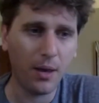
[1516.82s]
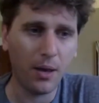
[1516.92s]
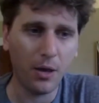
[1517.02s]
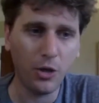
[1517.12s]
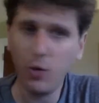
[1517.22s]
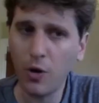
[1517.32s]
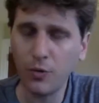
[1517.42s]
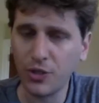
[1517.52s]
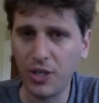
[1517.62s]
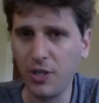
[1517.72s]
You don't
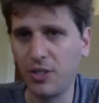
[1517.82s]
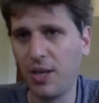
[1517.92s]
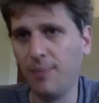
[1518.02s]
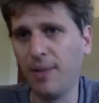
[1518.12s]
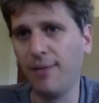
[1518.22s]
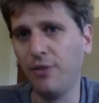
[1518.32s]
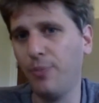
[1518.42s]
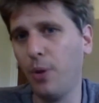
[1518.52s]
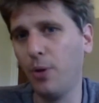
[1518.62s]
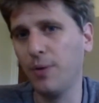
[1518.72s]
see the same level of
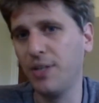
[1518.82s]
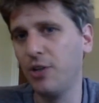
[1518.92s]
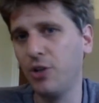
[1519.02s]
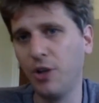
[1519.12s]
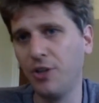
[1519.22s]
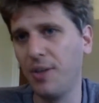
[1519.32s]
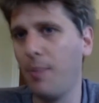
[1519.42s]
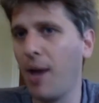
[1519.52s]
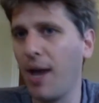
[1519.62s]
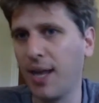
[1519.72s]
polarization on, say,
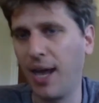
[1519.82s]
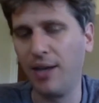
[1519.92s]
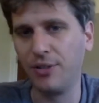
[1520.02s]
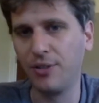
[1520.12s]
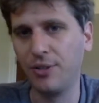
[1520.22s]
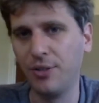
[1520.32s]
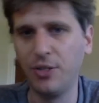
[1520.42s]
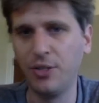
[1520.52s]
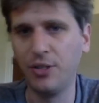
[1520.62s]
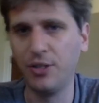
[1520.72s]
podcasts
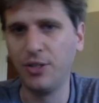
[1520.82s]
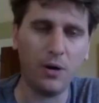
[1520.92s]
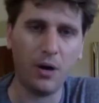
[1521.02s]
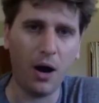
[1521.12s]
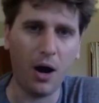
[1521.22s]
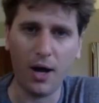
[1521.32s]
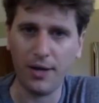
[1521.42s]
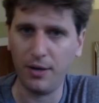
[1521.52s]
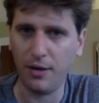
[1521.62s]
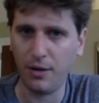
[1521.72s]
that you do
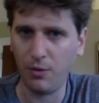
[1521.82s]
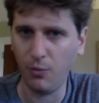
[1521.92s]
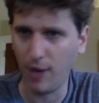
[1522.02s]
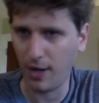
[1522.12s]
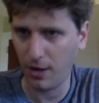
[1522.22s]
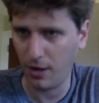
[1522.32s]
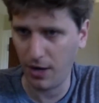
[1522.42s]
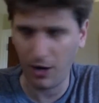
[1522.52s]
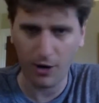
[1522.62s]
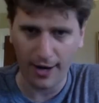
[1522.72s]
on written
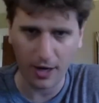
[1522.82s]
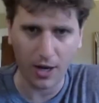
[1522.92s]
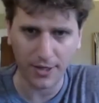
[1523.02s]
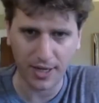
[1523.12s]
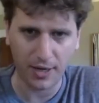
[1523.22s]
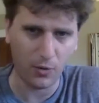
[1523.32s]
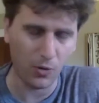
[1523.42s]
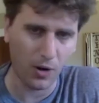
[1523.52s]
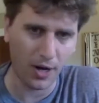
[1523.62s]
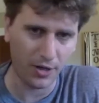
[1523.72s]
internet content
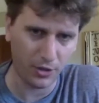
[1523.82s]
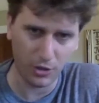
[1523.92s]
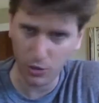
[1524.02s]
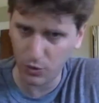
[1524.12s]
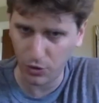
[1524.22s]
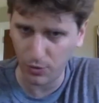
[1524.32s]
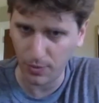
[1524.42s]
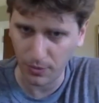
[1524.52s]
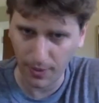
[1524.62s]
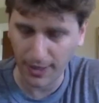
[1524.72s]
or on YouTube,
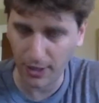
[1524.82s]
right?